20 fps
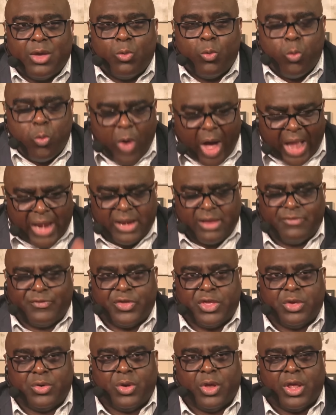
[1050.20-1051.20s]
One of
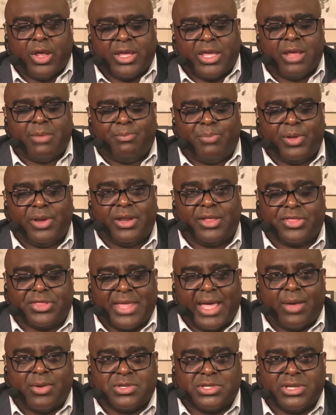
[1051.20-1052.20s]
you can put a
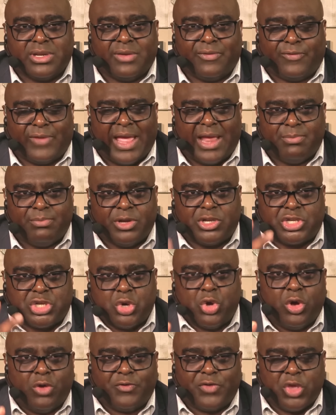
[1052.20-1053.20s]
thousand to flight, but
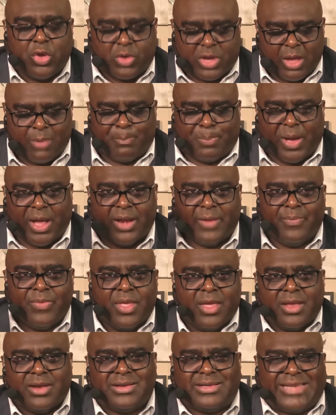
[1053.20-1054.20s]
two of you can put
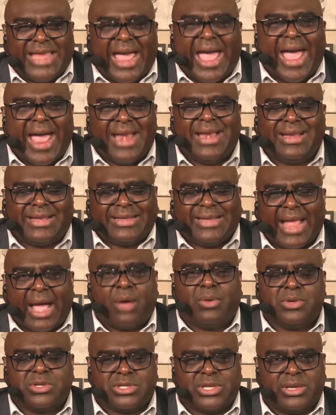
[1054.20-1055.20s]
ten
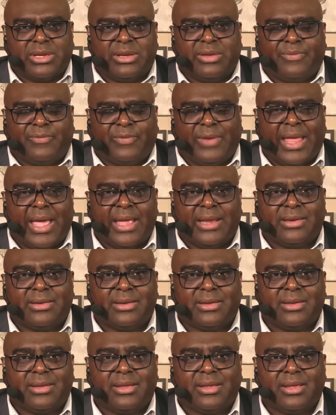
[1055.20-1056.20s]
thousand to flight.
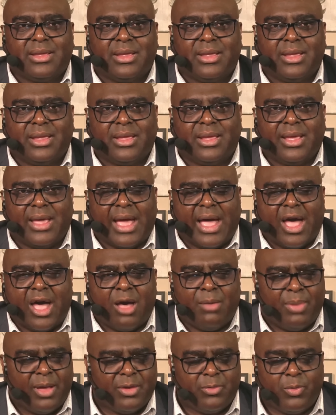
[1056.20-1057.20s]
How
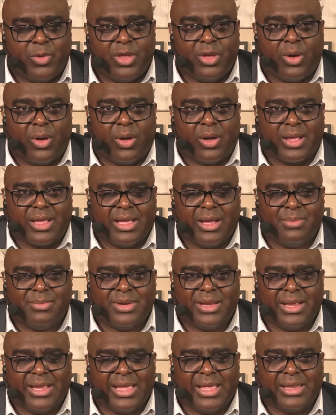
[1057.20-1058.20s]
about we all come
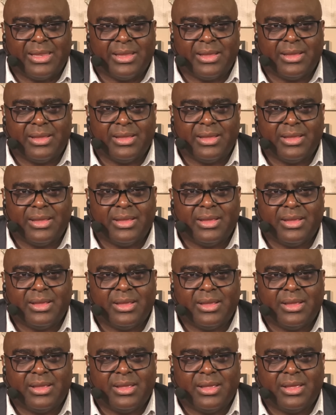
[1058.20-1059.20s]
together?
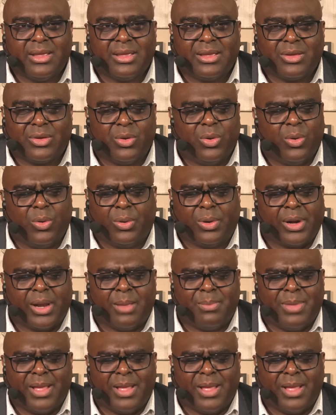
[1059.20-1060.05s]
Father,